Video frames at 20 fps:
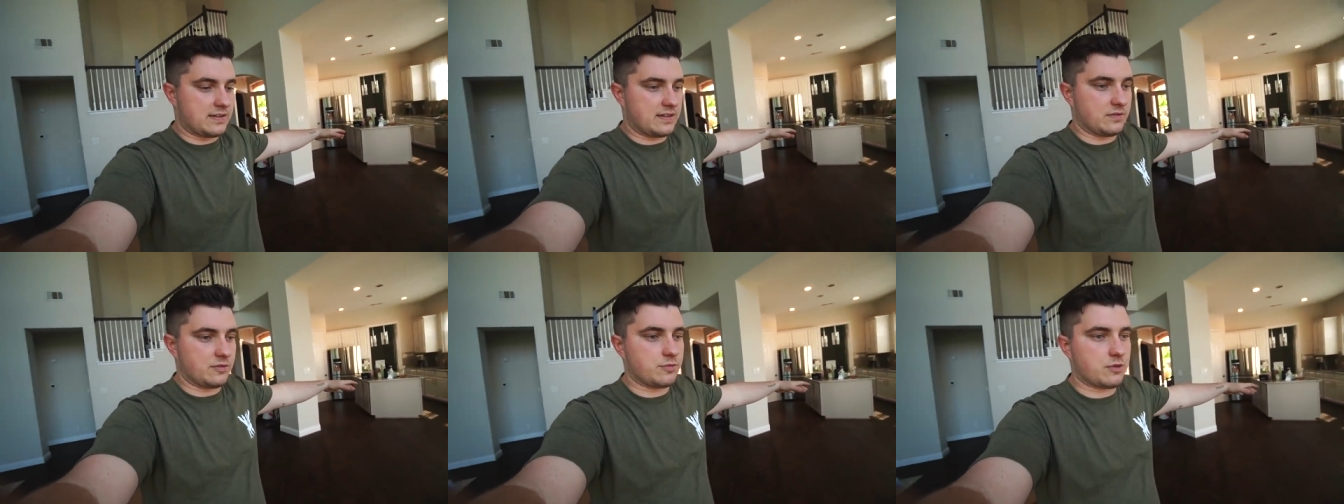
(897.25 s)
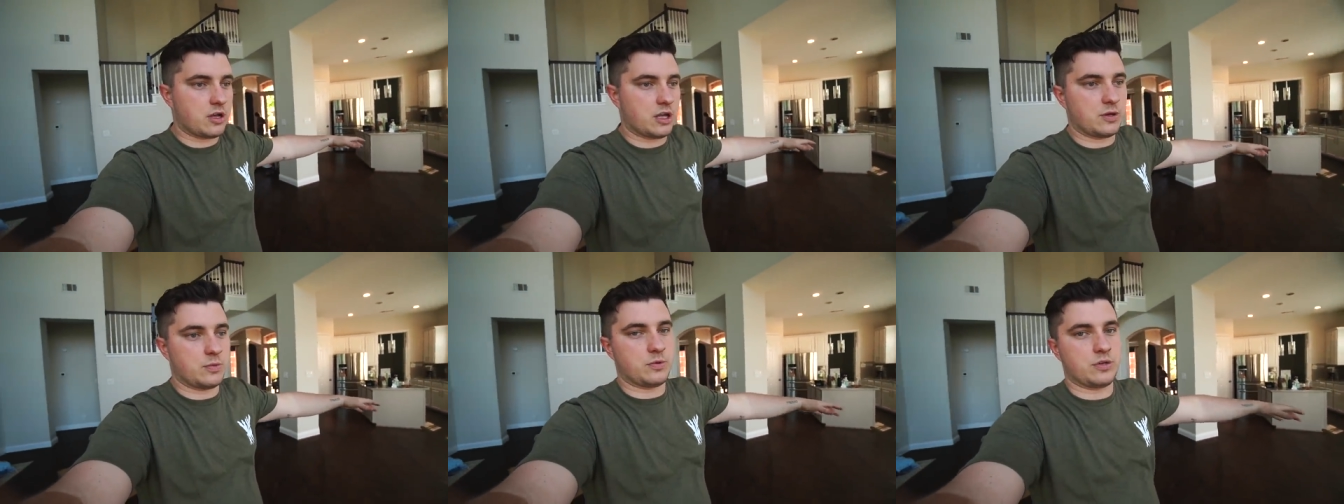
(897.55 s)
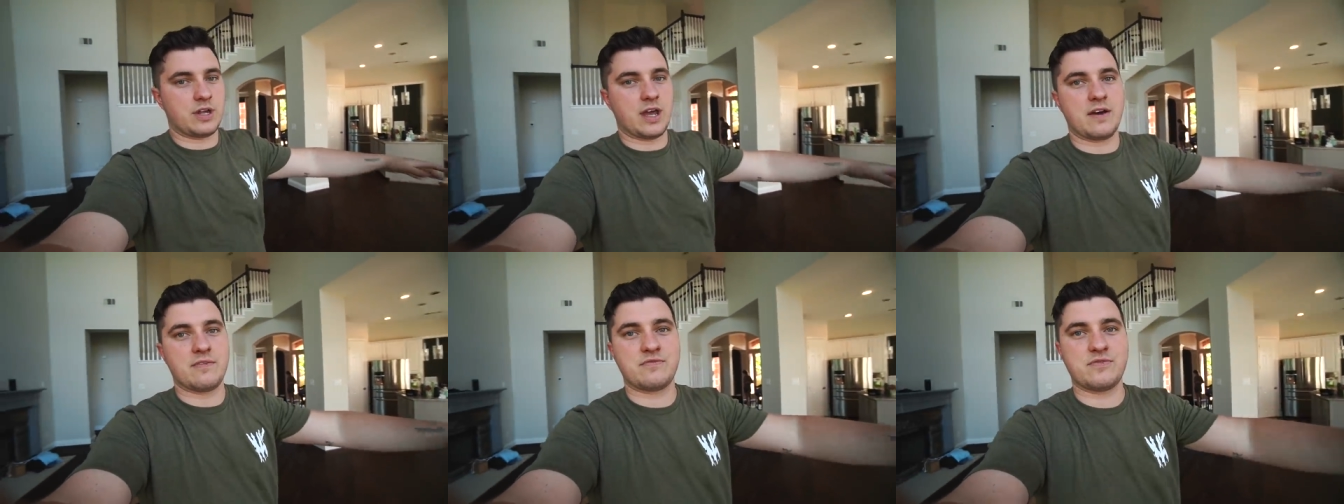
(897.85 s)
then we probably
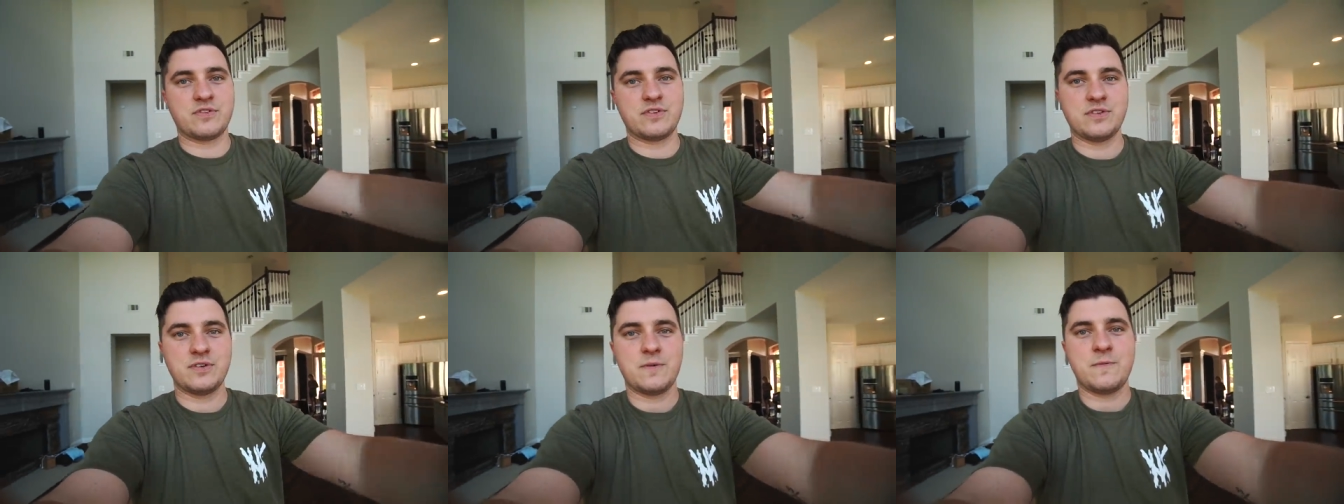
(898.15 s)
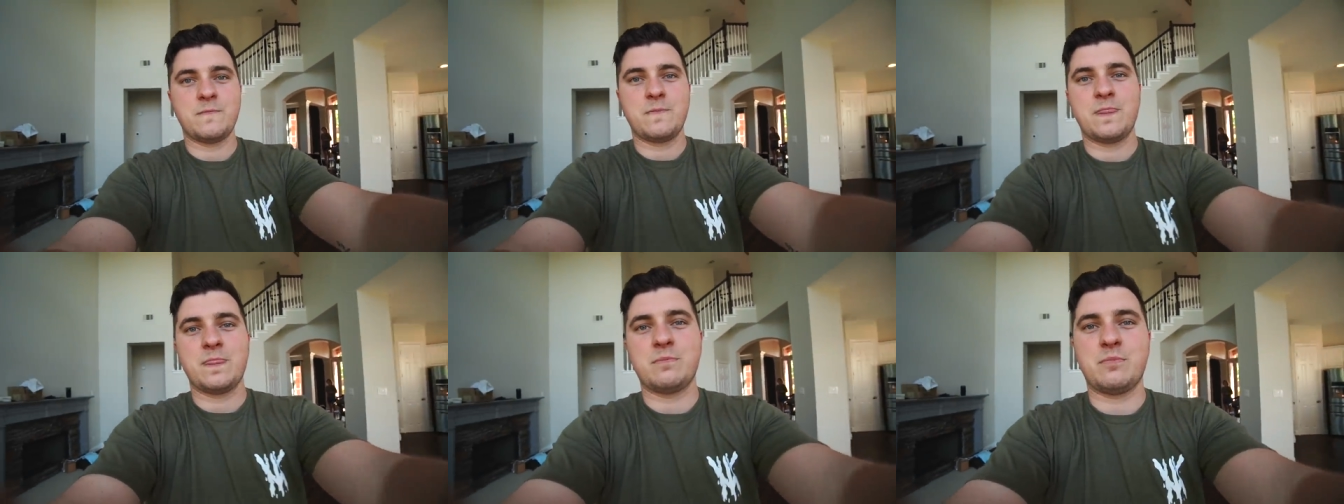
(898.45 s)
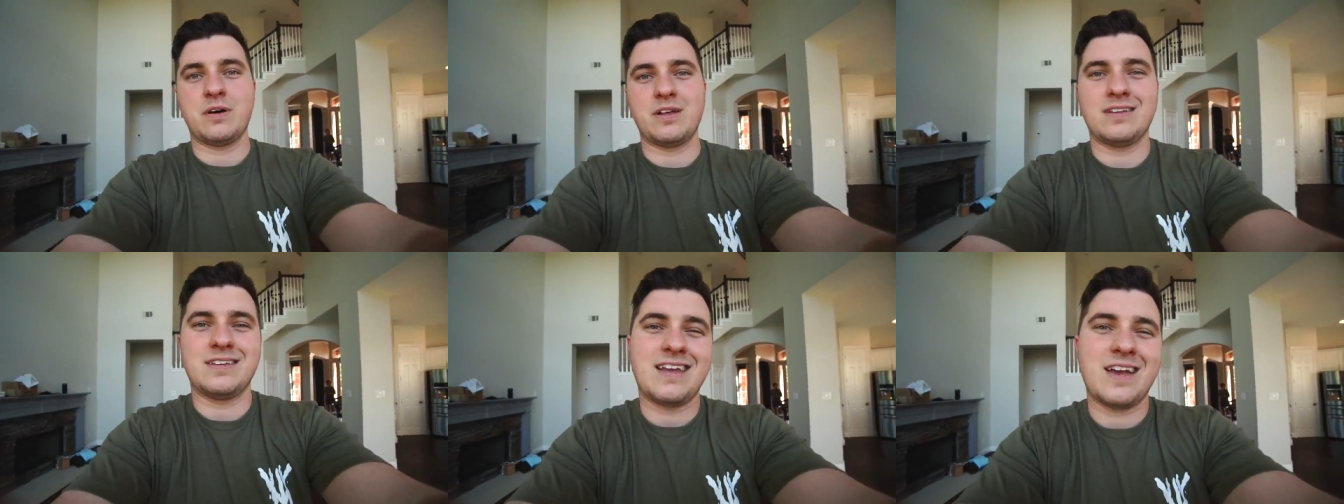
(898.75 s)
would have
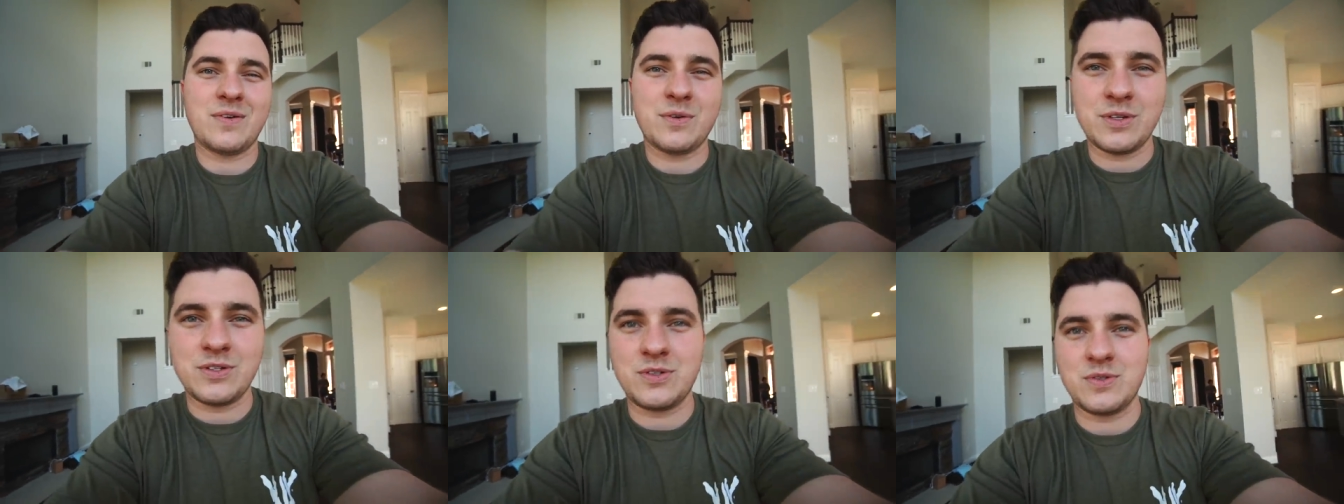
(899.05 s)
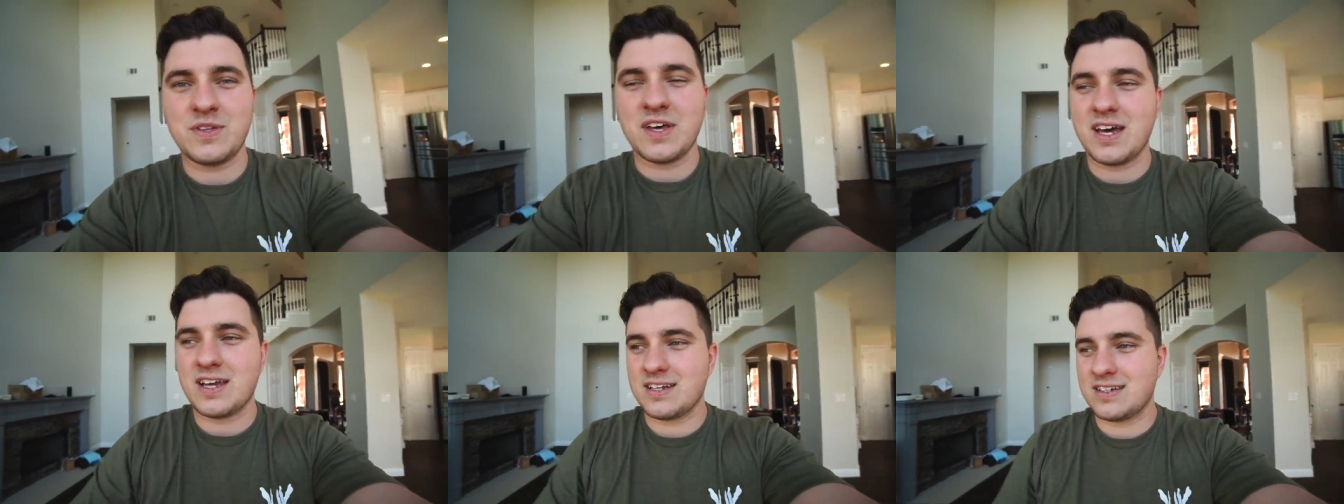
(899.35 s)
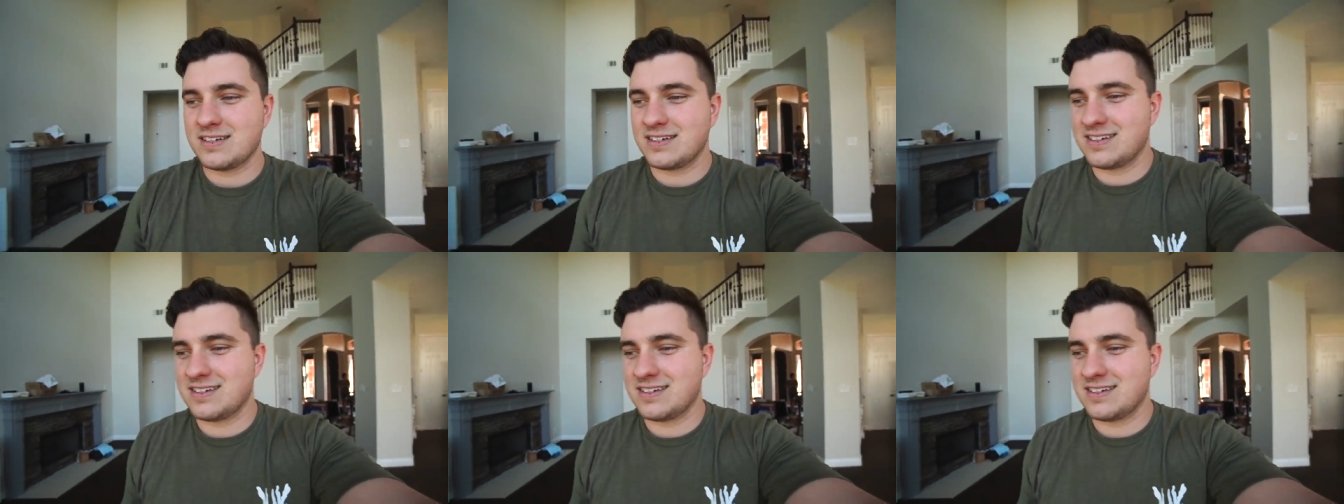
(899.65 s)
but you can't really do that.